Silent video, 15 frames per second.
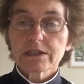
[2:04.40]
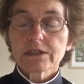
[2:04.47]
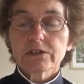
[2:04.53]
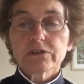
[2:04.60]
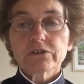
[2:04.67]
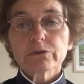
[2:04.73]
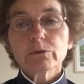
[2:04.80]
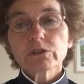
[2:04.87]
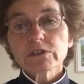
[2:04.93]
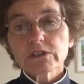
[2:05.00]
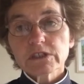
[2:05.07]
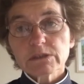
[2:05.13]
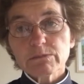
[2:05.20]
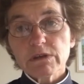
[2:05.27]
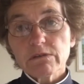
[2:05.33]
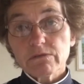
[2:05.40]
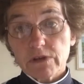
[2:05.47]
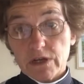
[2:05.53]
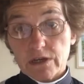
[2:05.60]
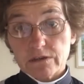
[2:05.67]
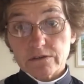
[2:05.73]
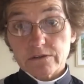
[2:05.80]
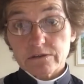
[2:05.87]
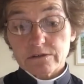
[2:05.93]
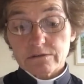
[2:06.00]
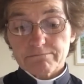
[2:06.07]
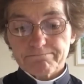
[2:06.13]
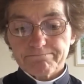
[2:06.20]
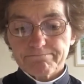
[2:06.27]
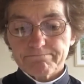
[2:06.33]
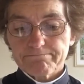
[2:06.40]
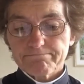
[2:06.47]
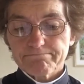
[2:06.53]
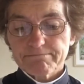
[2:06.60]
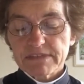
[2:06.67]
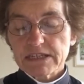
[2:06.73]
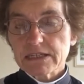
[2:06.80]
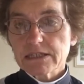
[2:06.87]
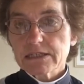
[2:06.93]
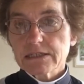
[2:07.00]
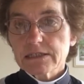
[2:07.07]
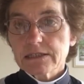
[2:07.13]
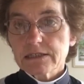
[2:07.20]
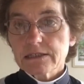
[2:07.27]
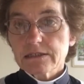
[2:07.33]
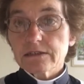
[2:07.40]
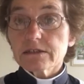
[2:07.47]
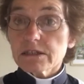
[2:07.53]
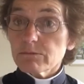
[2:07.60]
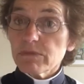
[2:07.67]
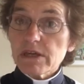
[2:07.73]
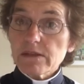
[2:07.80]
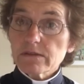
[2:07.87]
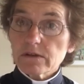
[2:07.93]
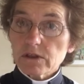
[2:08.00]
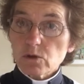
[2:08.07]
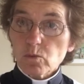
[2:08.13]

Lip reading: So what does this mean for us? Does it mean that the